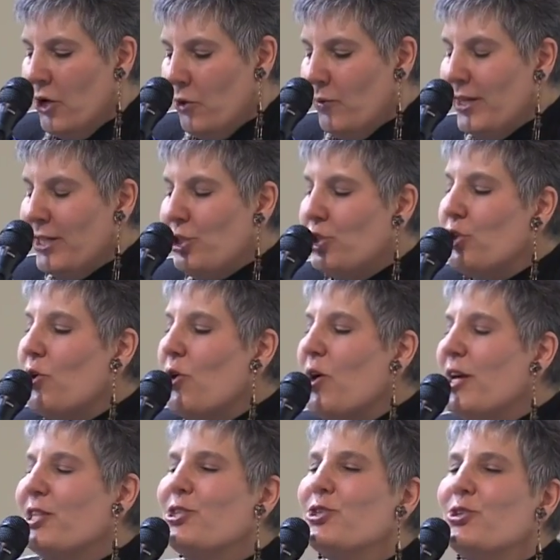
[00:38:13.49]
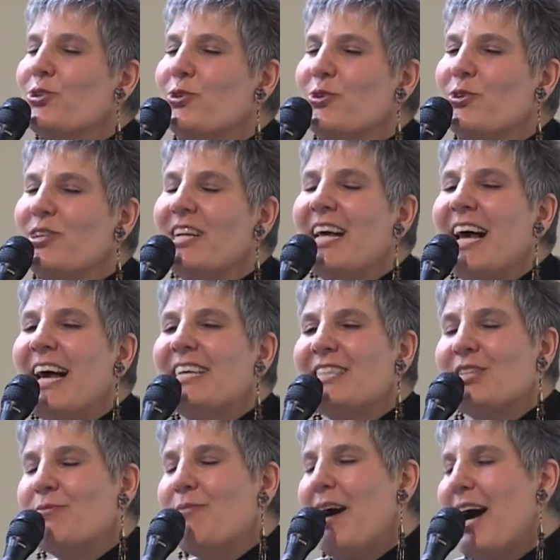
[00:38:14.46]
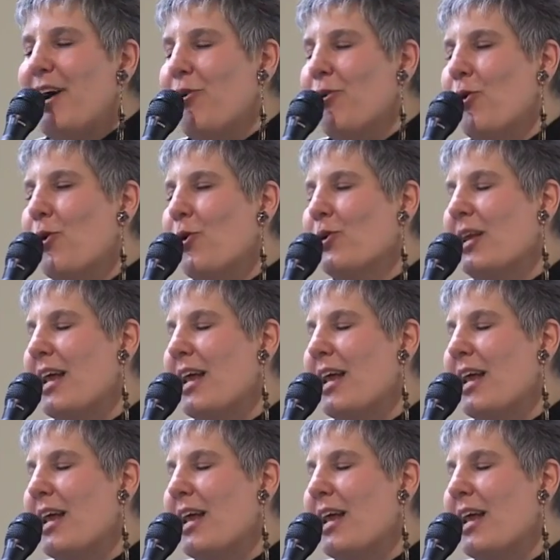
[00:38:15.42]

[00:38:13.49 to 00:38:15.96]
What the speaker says: with joy to last my whole